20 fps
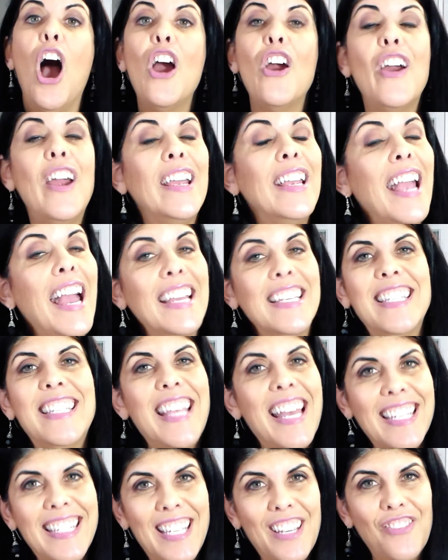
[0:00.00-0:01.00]
Alright
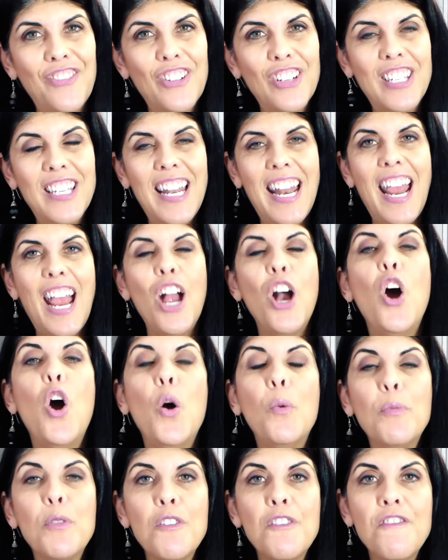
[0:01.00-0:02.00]
guys, that's it for today. I
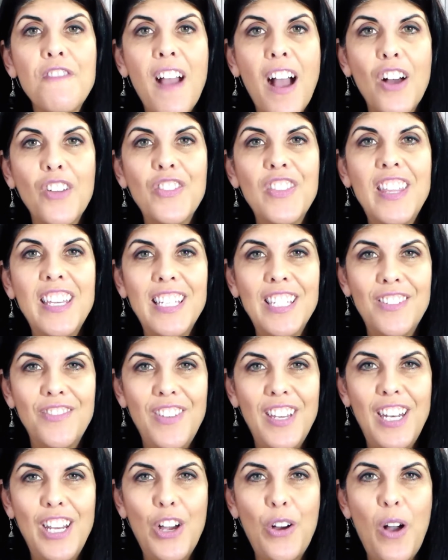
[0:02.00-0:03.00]
hope you found
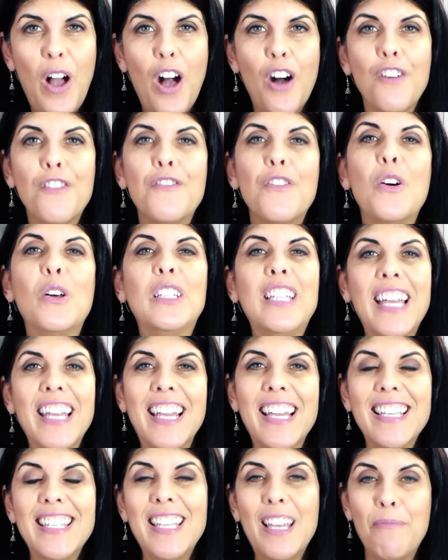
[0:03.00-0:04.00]
this video helpful.
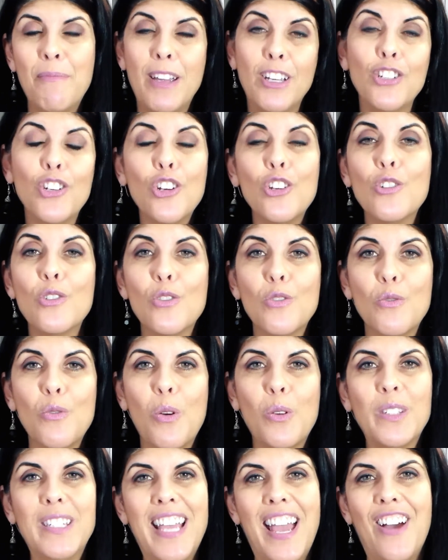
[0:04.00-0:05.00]
Like I said, make sure you
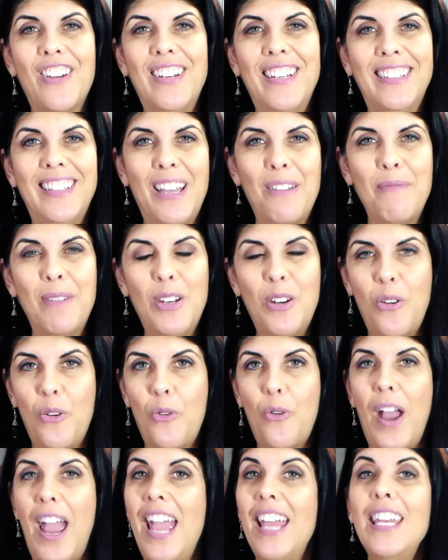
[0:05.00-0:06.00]
scroll down and let me
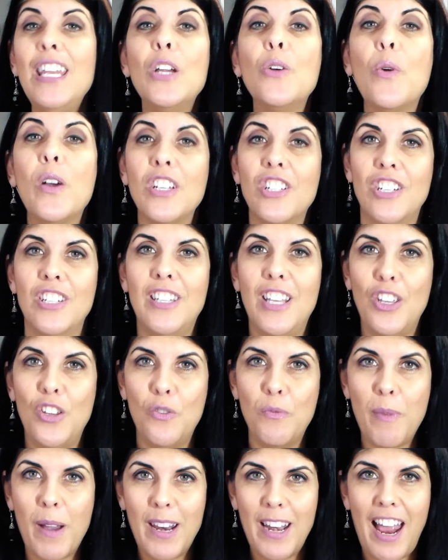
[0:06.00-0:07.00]
know any questions
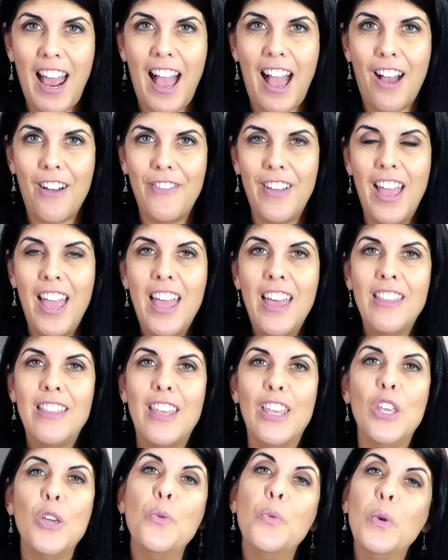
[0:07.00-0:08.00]
that you might have
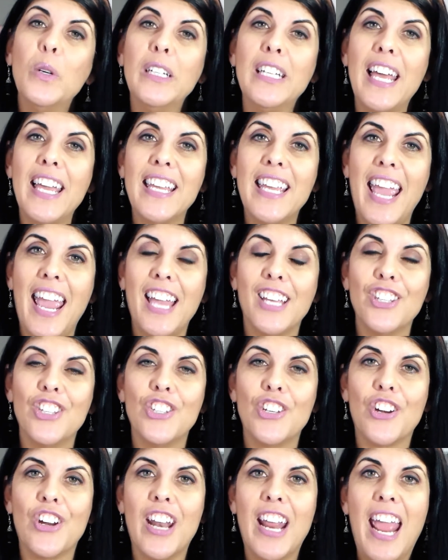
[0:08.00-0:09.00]
that you would like
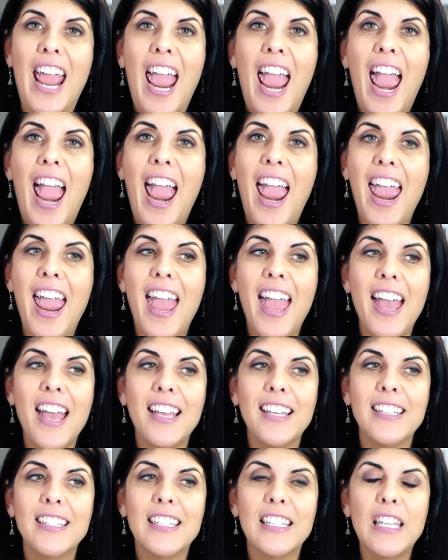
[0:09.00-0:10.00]
answered.
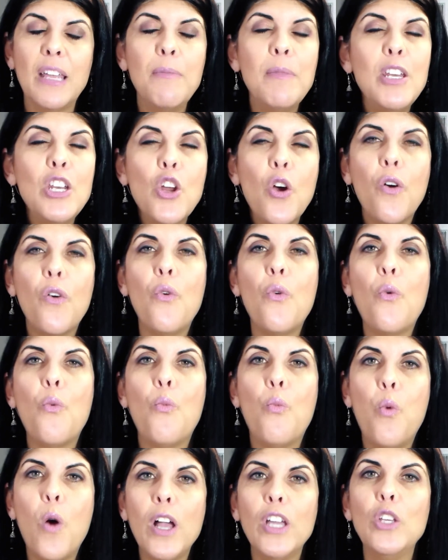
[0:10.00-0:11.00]
And let me know
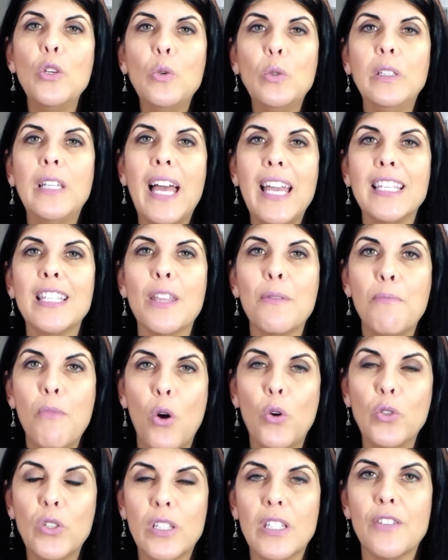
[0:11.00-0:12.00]
what you liked the
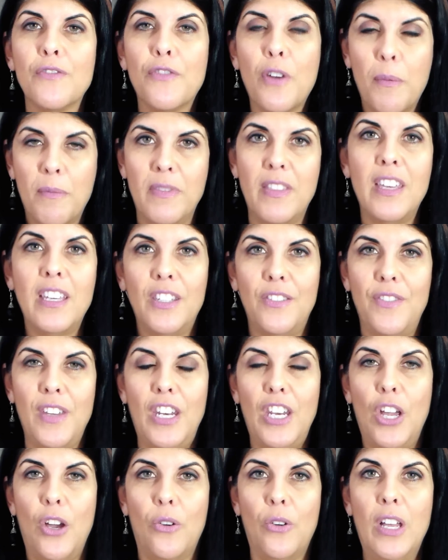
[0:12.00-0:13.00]
most from this
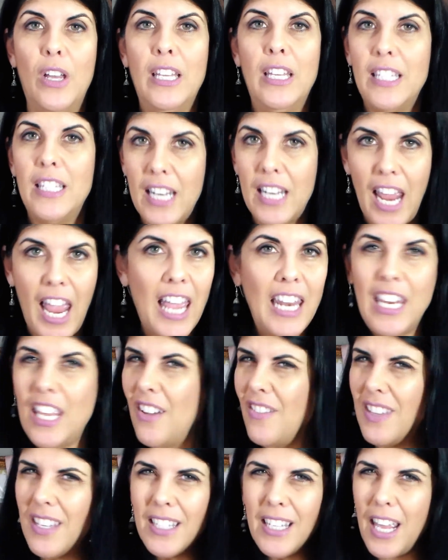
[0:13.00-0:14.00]
video. Did
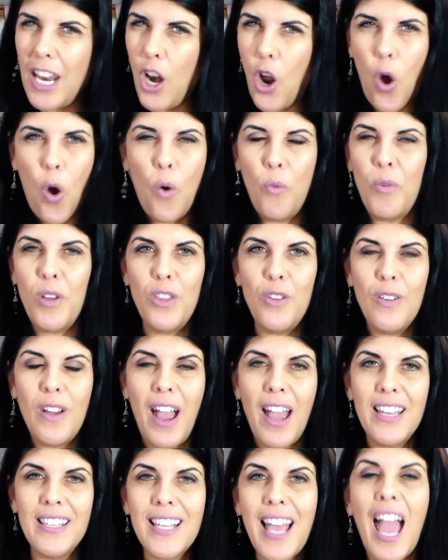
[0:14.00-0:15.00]
any of this hit home with you
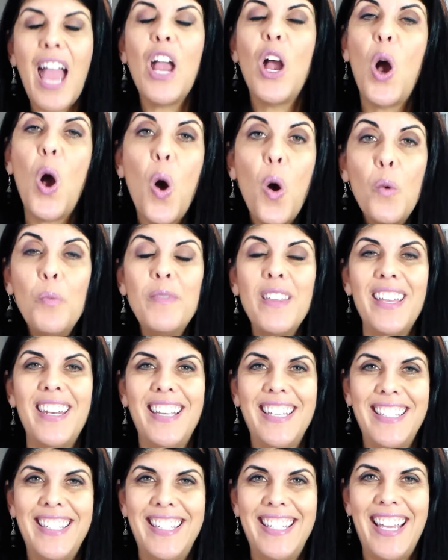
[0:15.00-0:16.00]
guys? I hope that
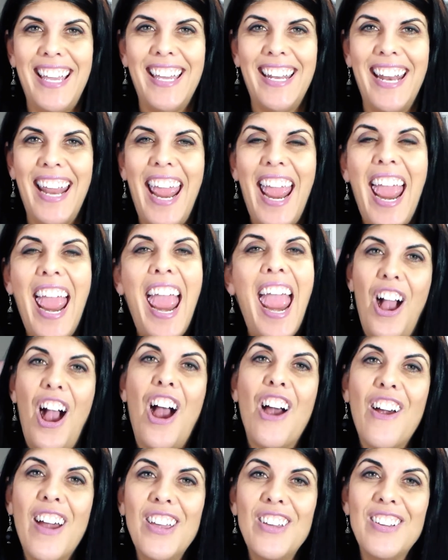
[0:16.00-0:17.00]
it did.
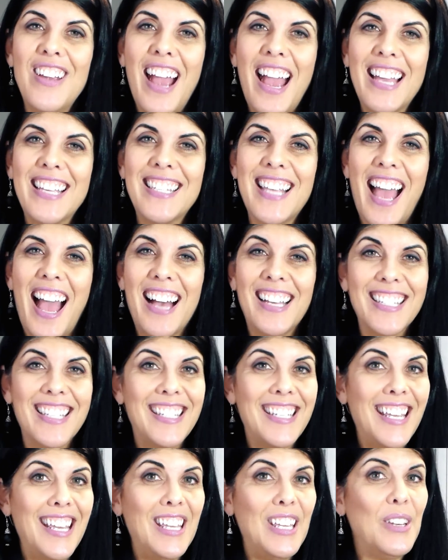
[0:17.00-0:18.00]
Alright you guys, I'll
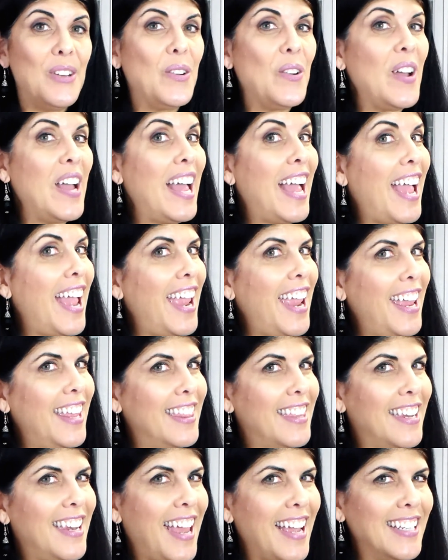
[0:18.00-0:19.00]
see you
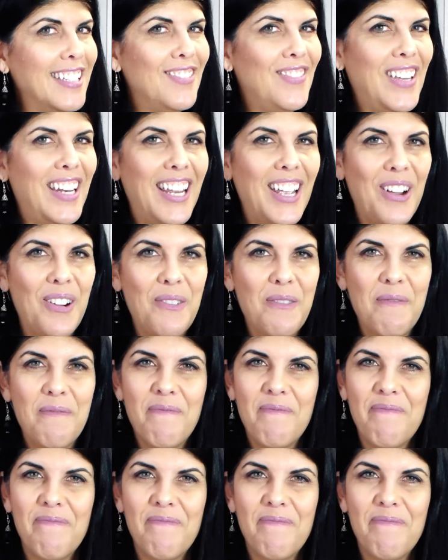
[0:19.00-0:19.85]
in the next video.